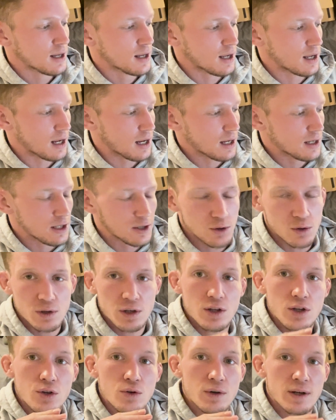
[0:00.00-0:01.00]
and it'll
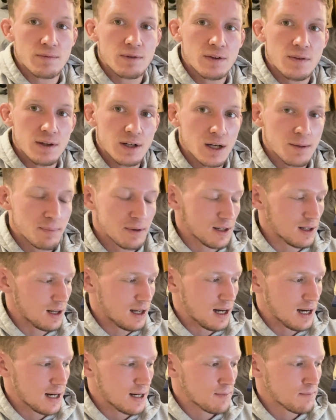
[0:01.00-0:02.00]
queue everything up in
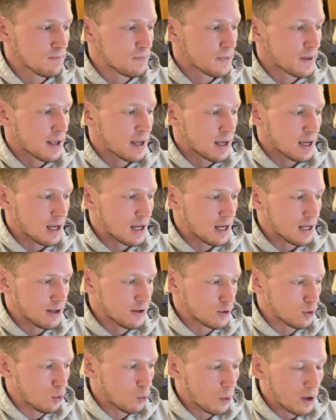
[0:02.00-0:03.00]
line and
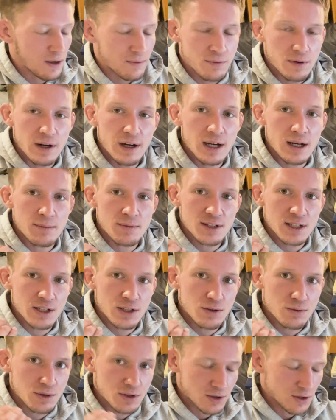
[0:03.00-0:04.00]
it'll wait for Amazon
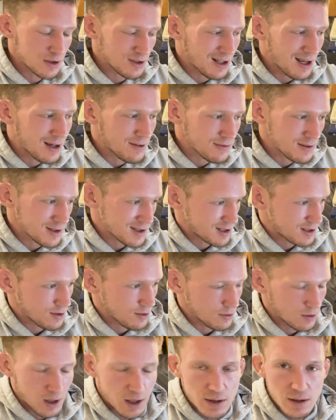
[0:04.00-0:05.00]
to return the
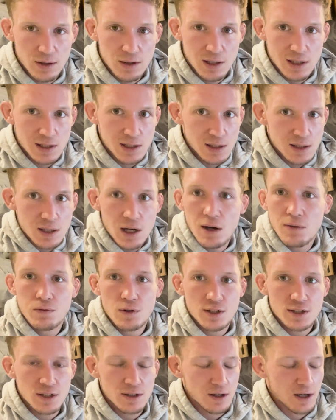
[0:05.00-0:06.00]
FNSQ. Other listing
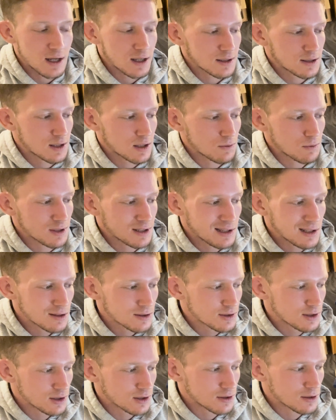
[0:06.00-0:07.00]
softwares that are out there, what they'll
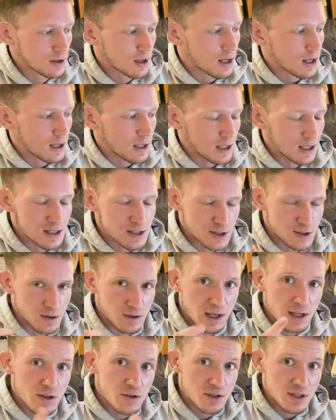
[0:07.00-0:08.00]
do is they'll
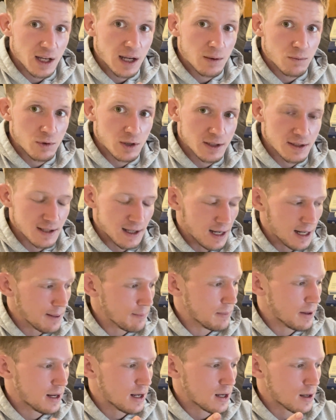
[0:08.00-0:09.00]
let you scan one
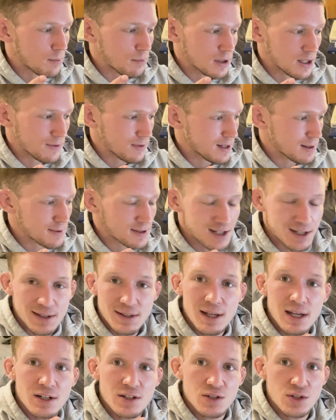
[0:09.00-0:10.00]
time, but if Amazon
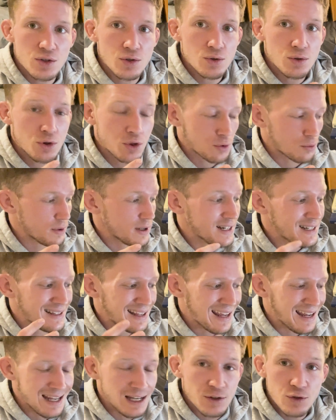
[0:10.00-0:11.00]
takes 2, 3,
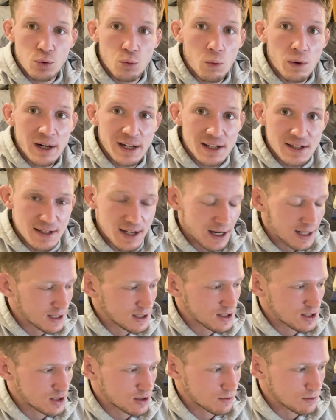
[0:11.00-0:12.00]
10, 20
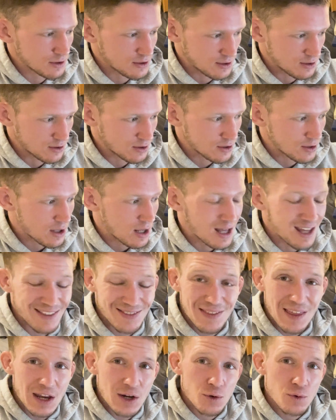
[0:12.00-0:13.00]
seconds to return,
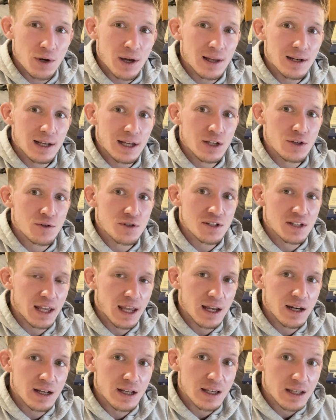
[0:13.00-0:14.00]
they do not let you
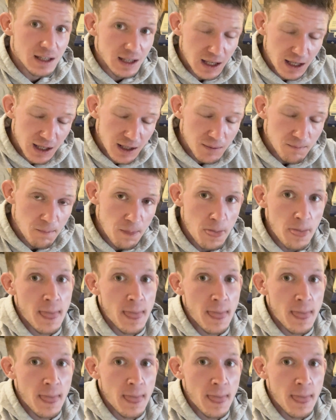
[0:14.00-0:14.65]
scan again